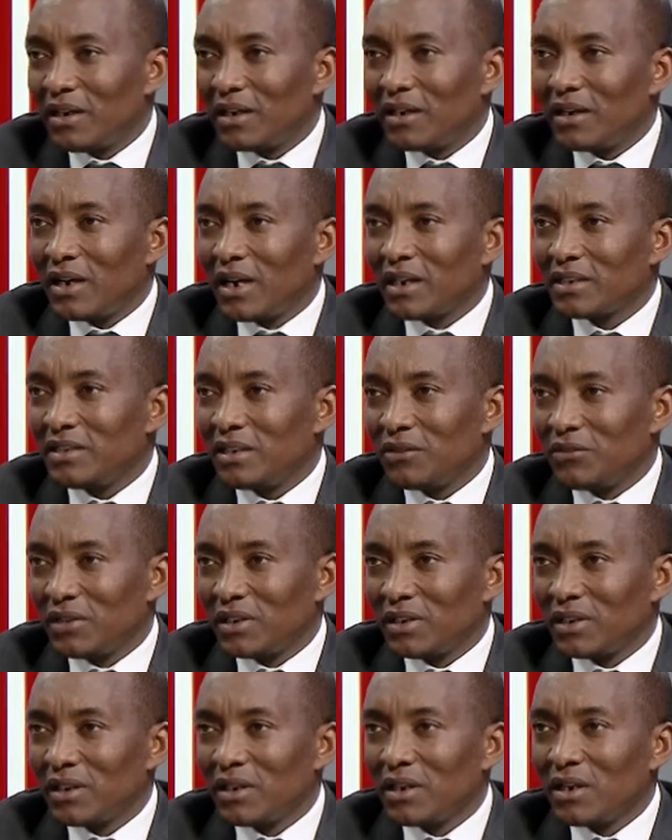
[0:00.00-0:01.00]

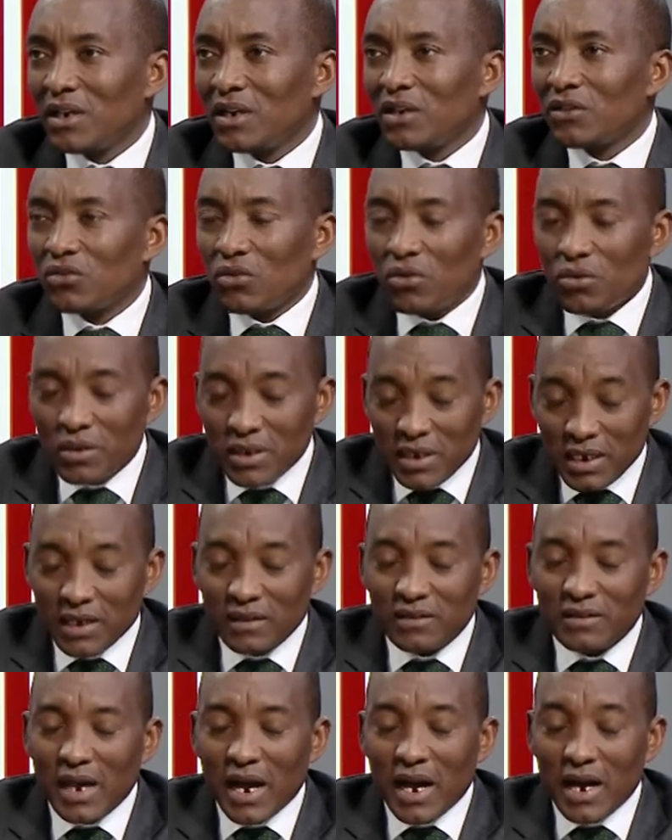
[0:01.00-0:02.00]
activity. So
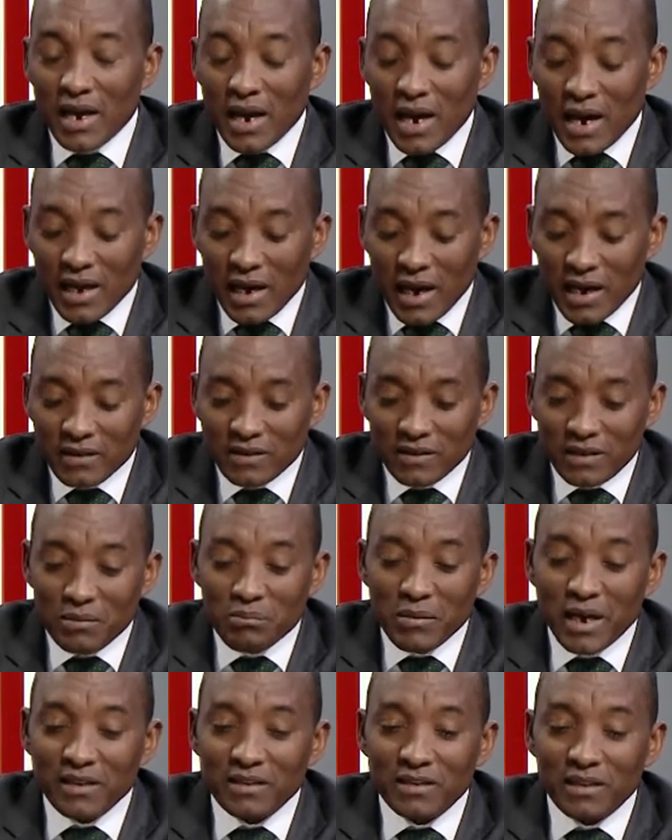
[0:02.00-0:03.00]
yes, I see
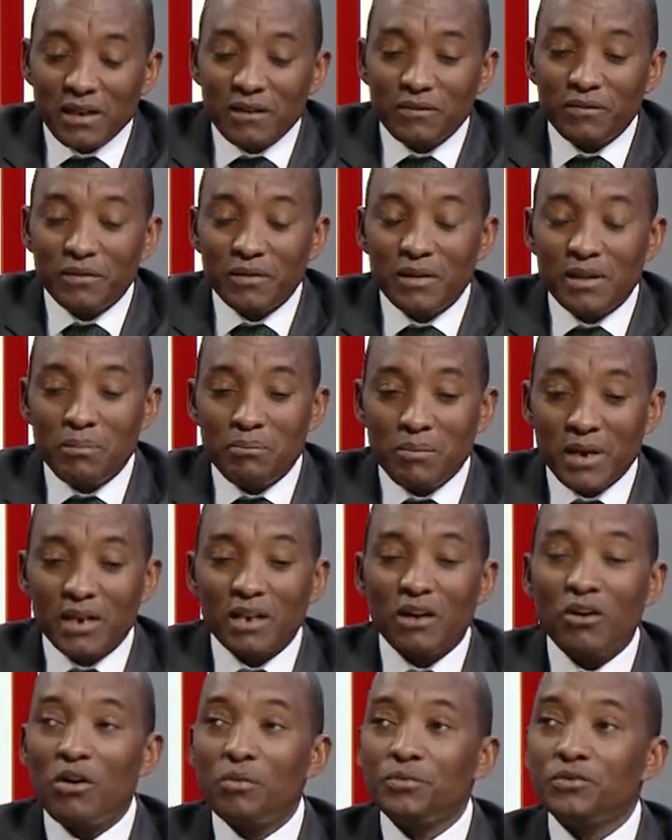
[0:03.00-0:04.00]
myself, the better
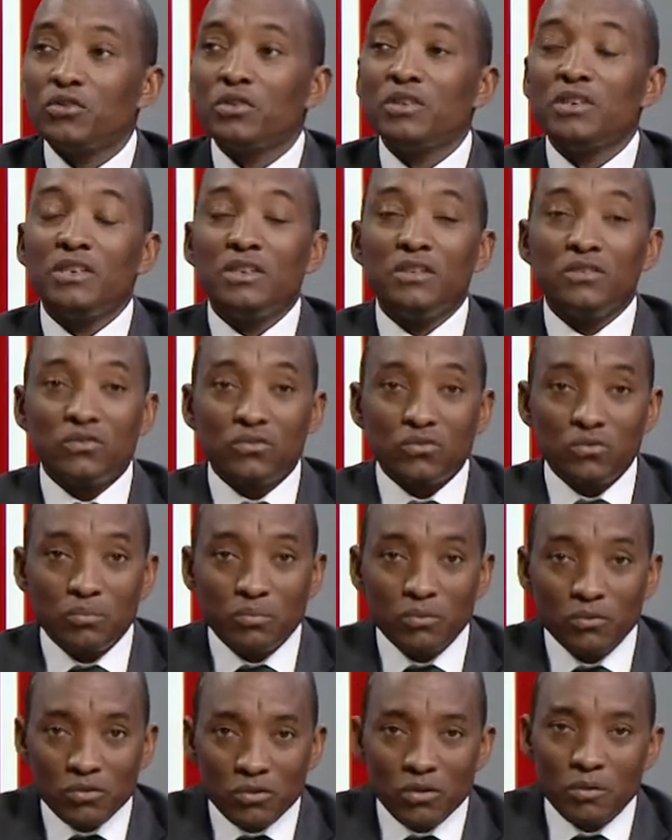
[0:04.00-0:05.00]
option is to
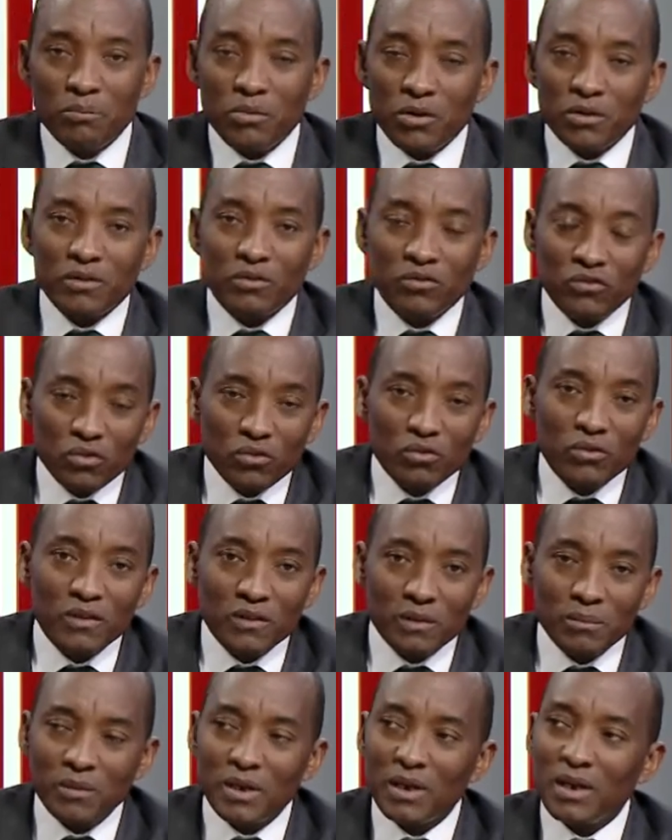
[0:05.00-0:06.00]
grow both
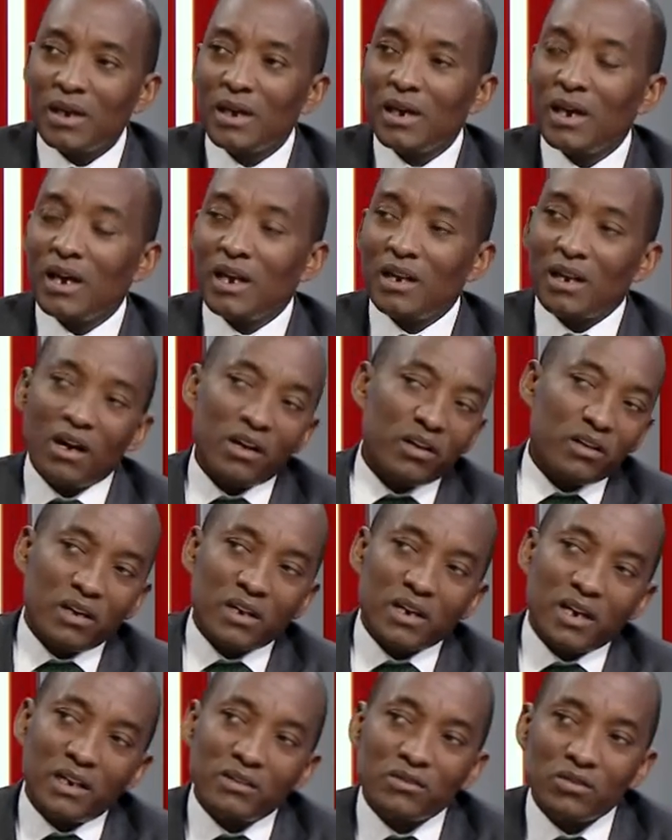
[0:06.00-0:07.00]
tourism and
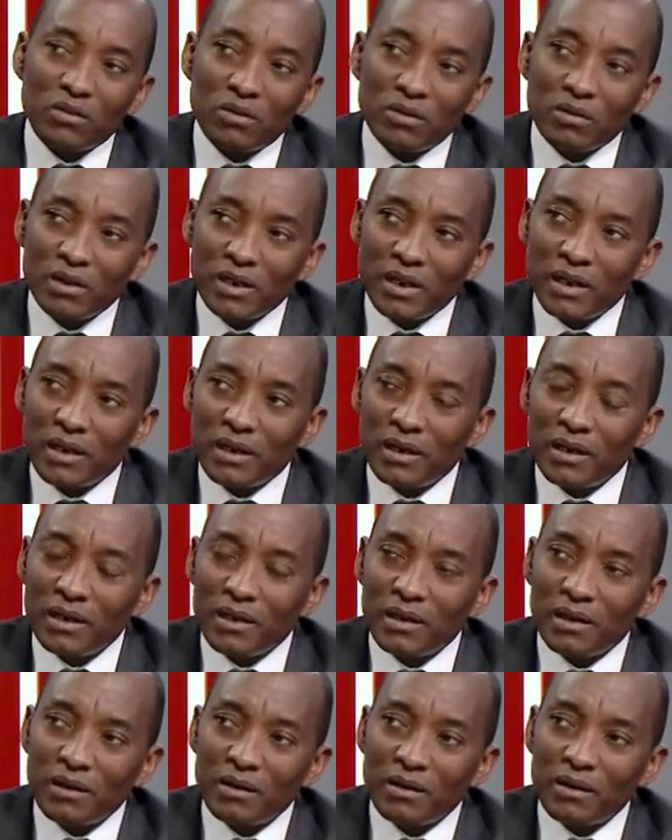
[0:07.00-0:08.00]
agricultural
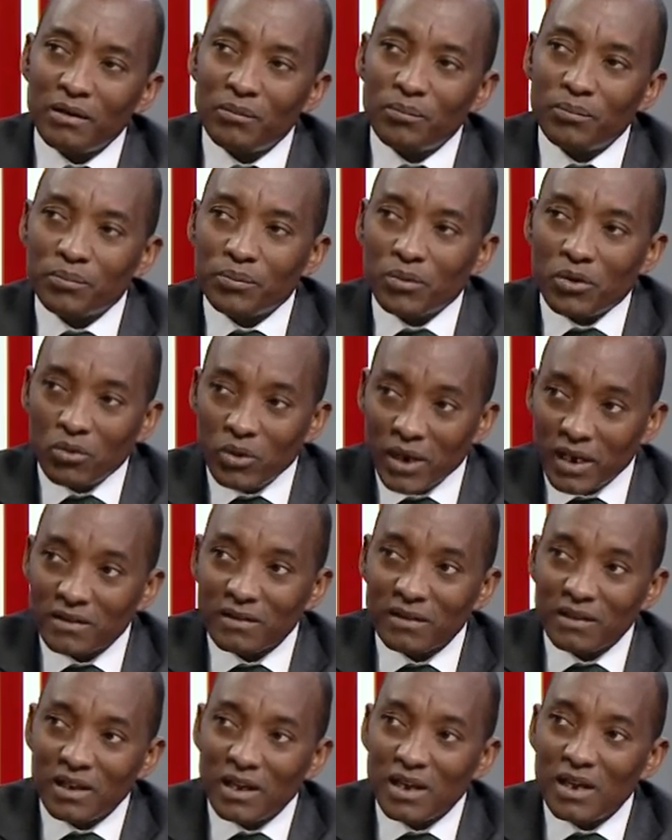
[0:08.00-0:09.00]

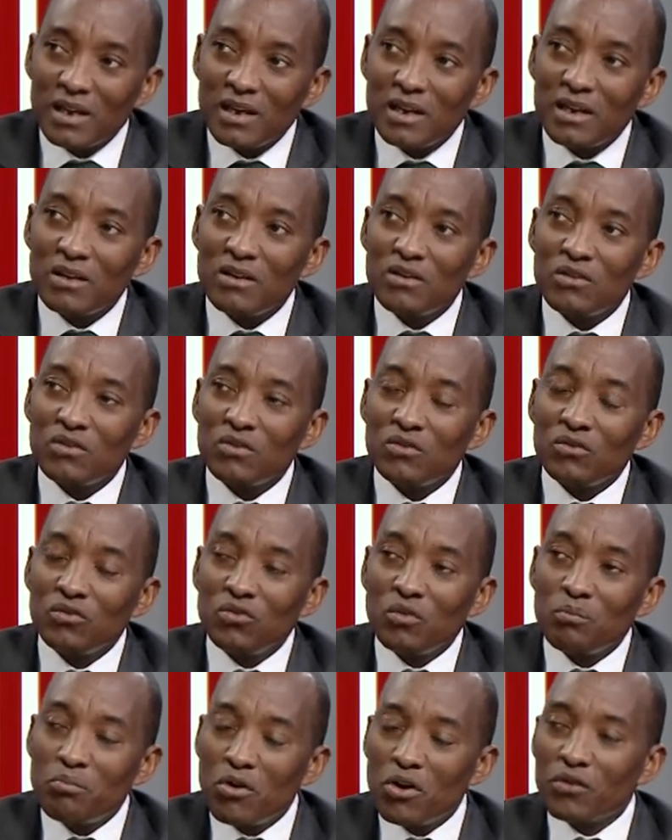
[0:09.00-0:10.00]
prowess, to
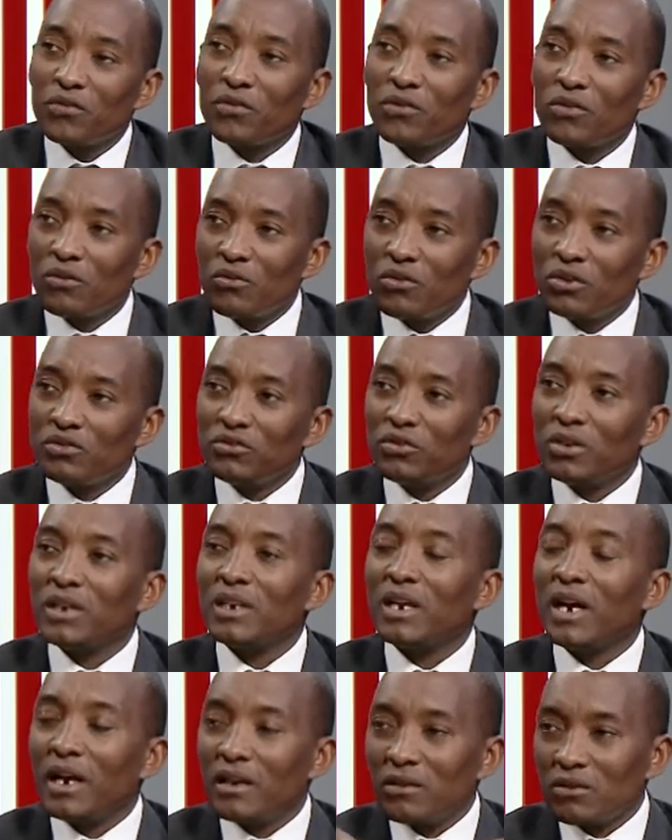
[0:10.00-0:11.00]
both conjoin
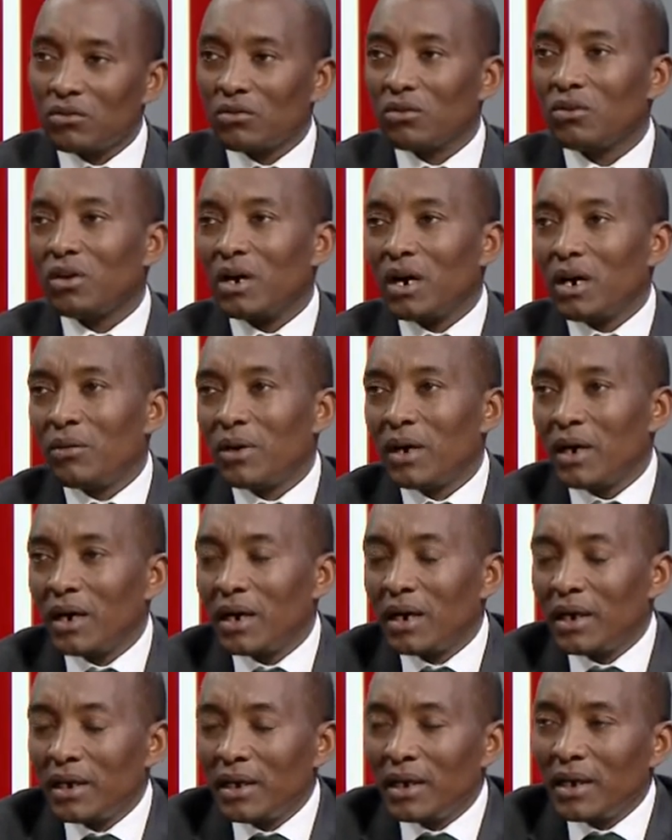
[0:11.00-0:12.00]
and grow
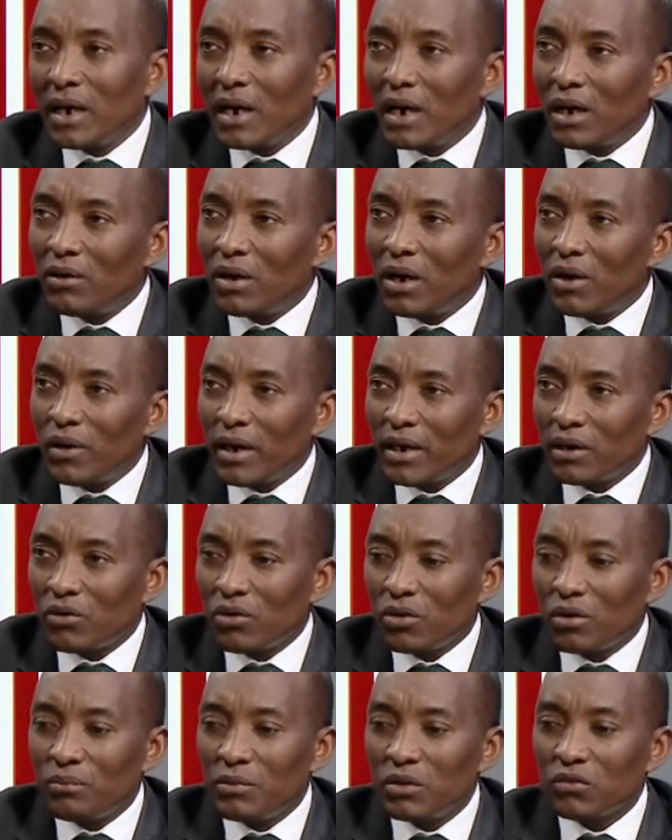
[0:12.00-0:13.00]
our
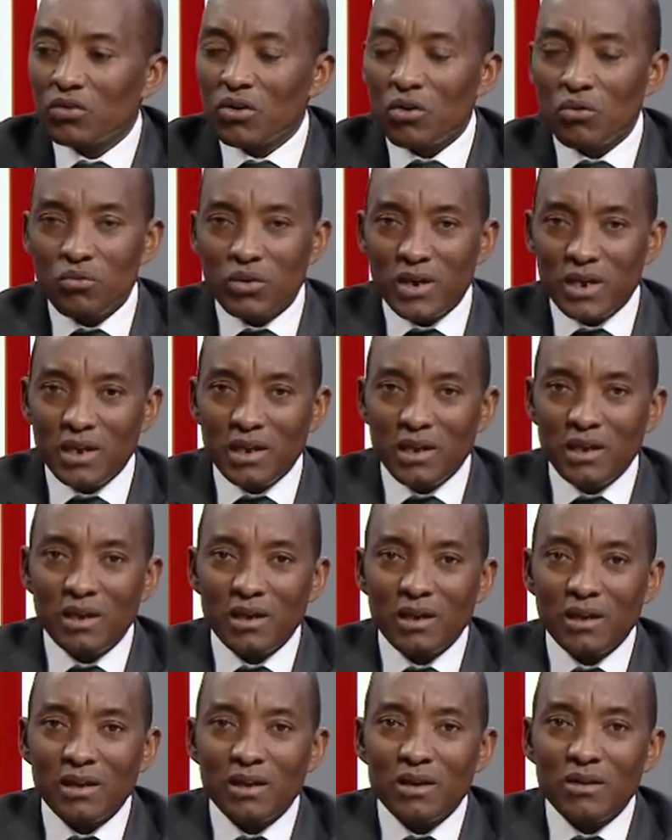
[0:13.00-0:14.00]
economy. So we
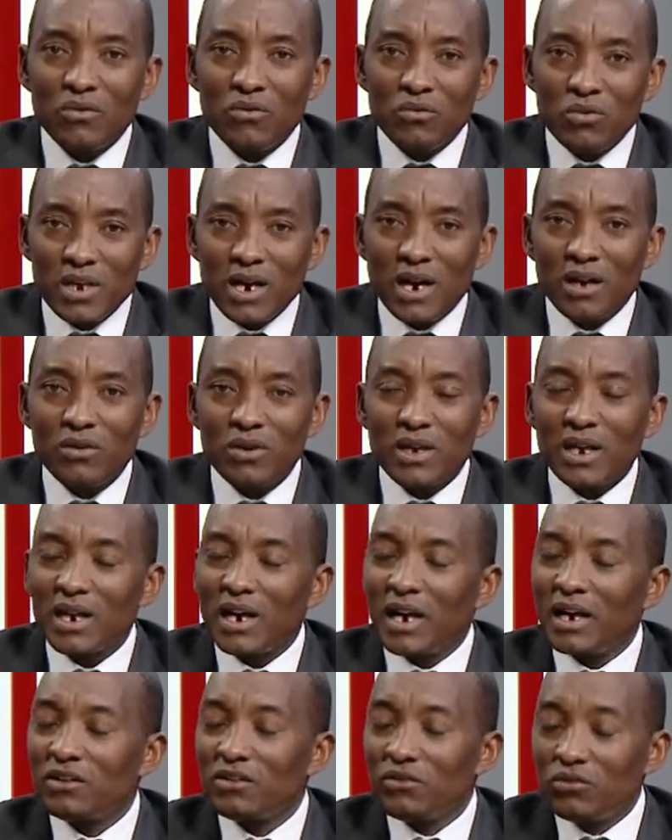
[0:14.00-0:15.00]
are looking
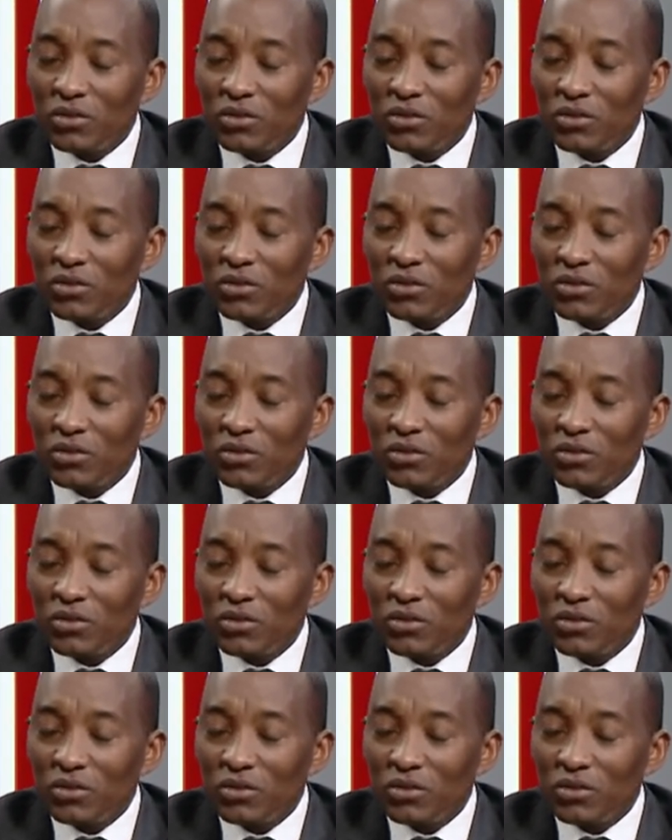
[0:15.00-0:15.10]
at